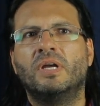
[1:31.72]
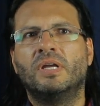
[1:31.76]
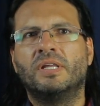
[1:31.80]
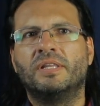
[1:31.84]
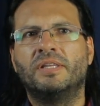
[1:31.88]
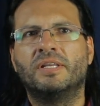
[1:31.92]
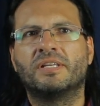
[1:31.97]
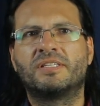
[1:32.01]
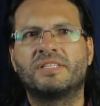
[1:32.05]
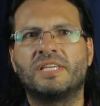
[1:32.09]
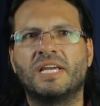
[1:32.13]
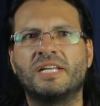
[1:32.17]

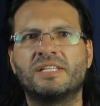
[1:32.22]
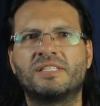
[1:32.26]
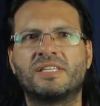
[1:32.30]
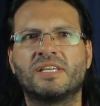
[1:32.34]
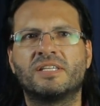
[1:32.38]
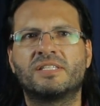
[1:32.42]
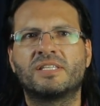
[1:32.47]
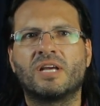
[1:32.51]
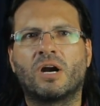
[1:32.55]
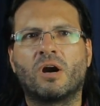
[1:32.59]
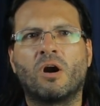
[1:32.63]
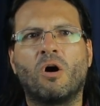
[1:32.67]
The
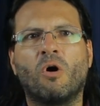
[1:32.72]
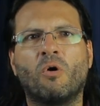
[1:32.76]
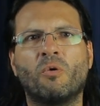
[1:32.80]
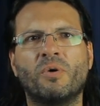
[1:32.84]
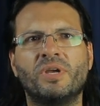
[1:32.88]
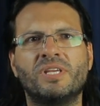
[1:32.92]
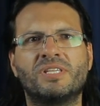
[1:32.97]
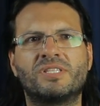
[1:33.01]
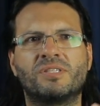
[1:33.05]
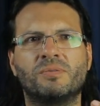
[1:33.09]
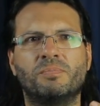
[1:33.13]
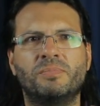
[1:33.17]
senses are
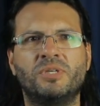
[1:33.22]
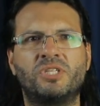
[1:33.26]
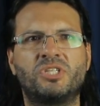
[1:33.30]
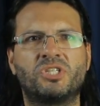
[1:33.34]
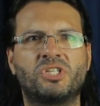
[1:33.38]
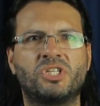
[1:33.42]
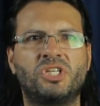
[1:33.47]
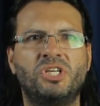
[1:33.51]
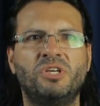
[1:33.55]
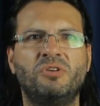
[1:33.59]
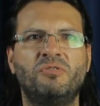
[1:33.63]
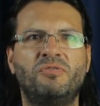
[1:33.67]
always
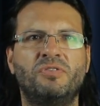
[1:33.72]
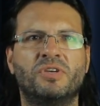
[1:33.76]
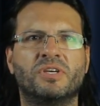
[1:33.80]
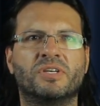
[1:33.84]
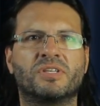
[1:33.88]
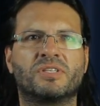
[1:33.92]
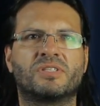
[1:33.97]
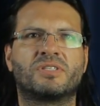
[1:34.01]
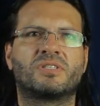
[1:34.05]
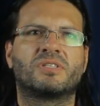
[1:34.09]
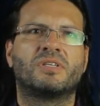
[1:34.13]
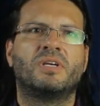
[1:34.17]

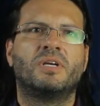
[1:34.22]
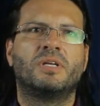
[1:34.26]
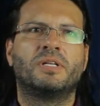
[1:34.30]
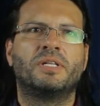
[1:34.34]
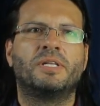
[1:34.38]
mischievous,